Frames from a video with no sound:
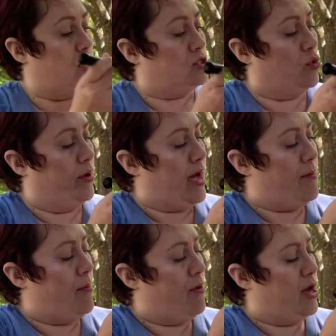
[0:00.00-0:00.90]
So we got
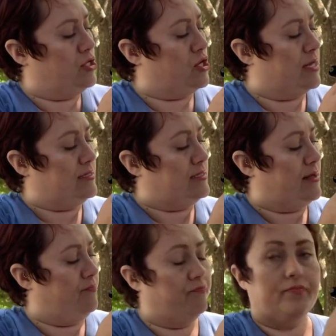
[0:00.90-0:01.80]
my boy
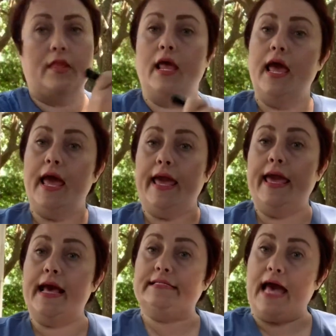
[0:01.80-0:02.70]
Justin.
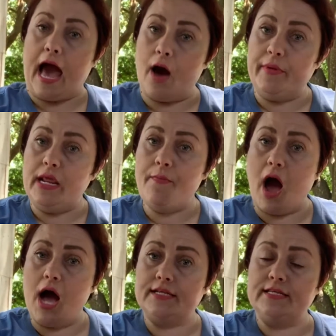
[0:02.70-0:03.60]
He has how many
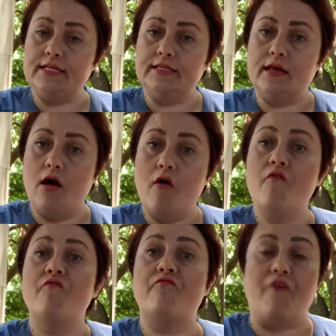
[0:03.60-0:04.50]
boxes?
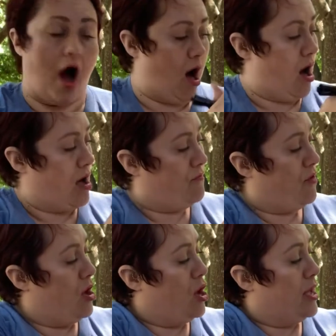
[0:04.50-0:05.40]
5.
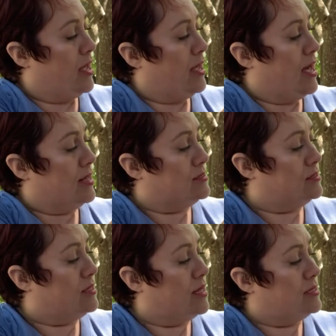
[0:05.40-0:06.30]
He has
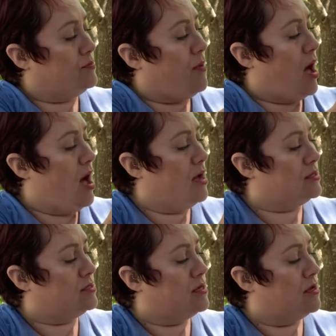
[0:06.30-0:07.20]
this
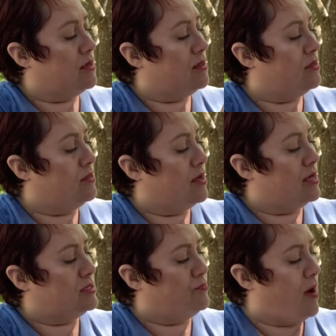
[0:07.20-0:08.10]
box,
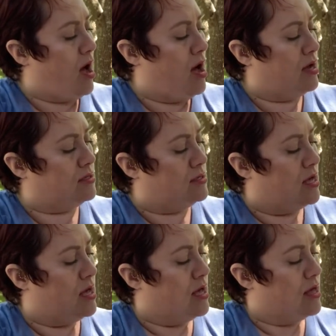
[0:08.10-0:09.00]
this box,
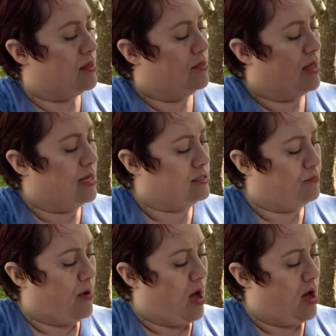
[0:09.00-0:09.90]
this
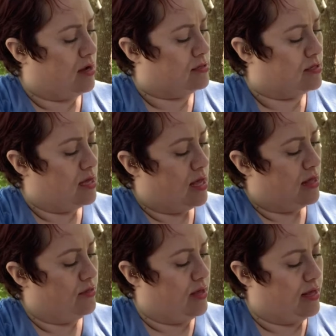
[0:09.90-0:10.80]
box,
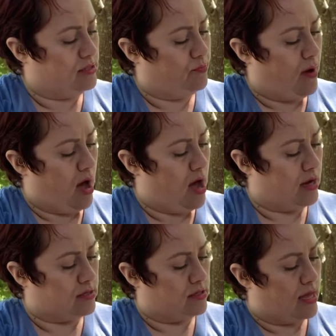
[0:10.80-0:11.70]
this
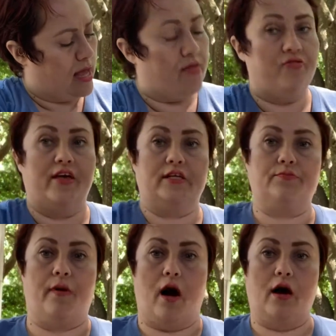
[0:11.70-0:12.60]
box, and this
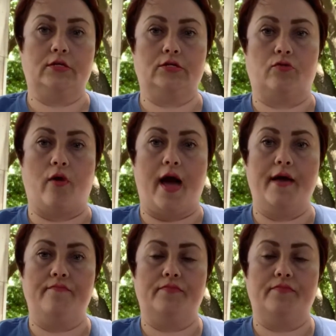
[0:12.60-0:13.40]
box, right?